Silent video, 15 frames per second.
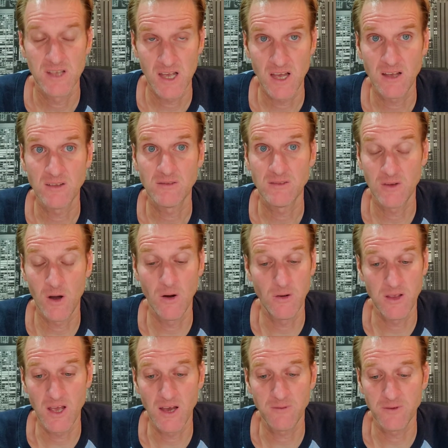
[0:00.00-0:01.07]
Yeah. Oh,
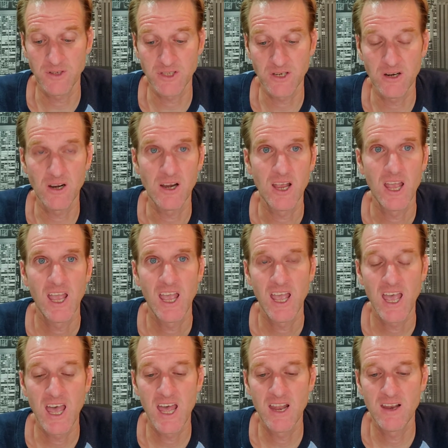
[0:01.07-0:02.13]
yeah, for sure.
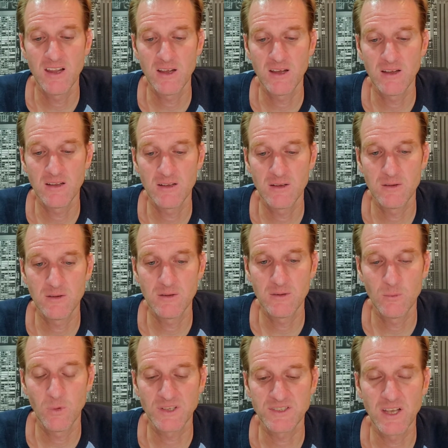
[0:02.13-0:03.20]
And
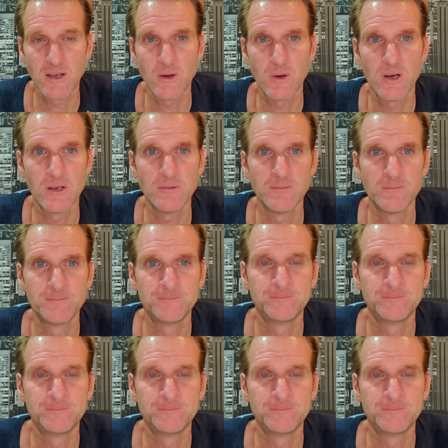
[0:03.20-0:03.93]
what's that? Go ahead.